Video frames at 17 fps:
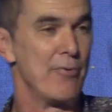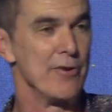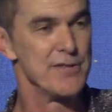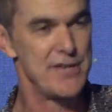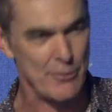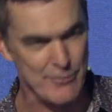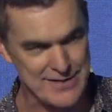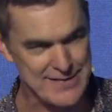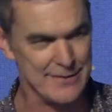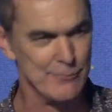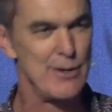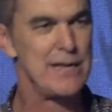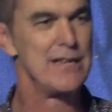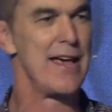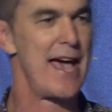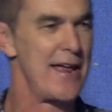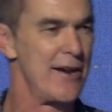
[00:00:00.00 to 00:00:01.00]
And so we, we
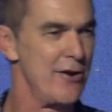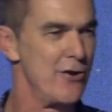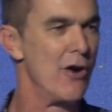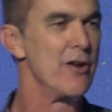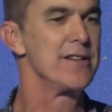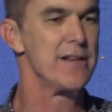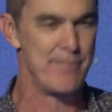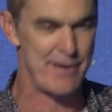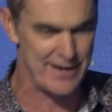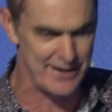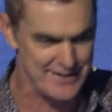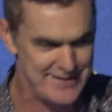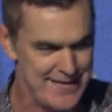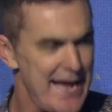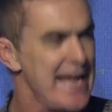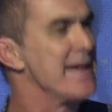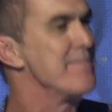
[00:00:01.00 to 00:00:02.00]
landed on you better to
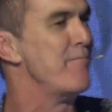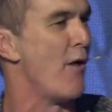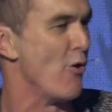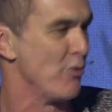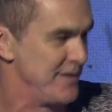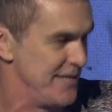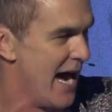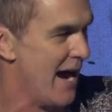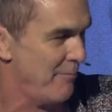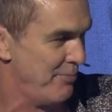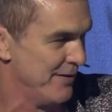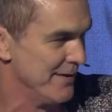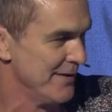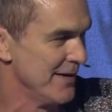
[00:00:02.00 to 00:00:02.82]
say he bulked up.